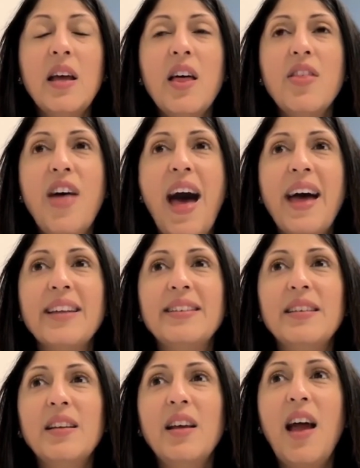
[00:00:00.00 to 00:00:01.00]
that
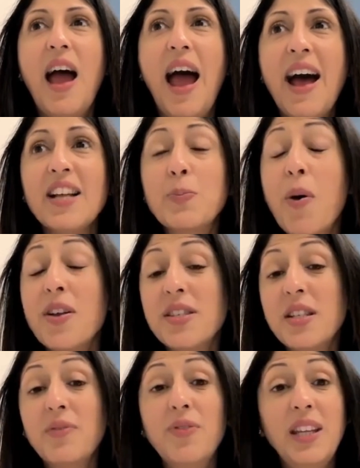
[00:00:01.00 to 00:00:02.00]
as
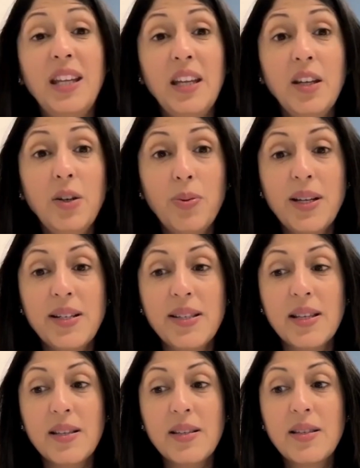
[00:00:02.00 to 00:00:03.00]
positivity
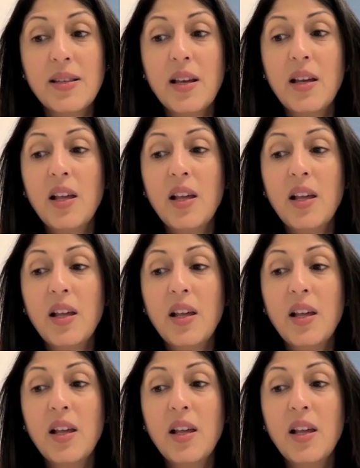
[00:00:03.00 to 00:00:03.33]
increases,